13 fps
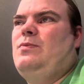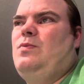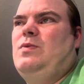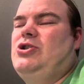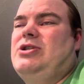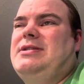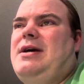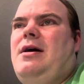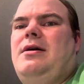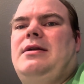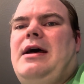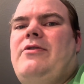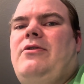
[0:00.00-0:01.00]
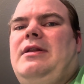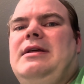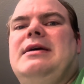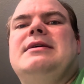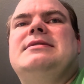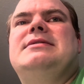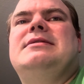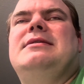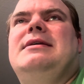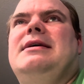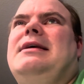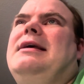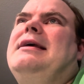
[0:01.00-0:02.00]
which is not on either list.
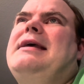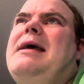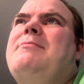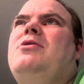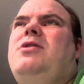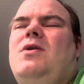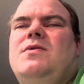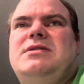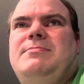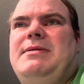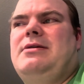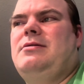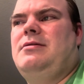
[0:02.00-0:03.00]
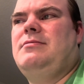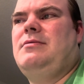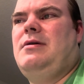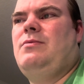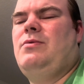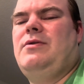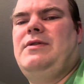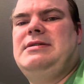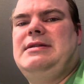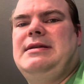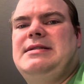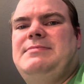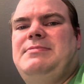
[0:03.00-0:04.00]
It came close to being on one of these
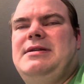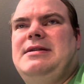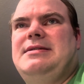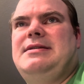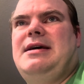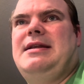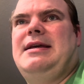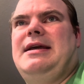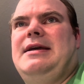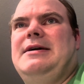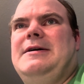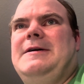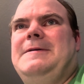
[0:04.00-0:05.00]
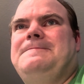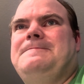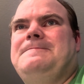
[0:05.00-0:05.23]
lists, but it's not a.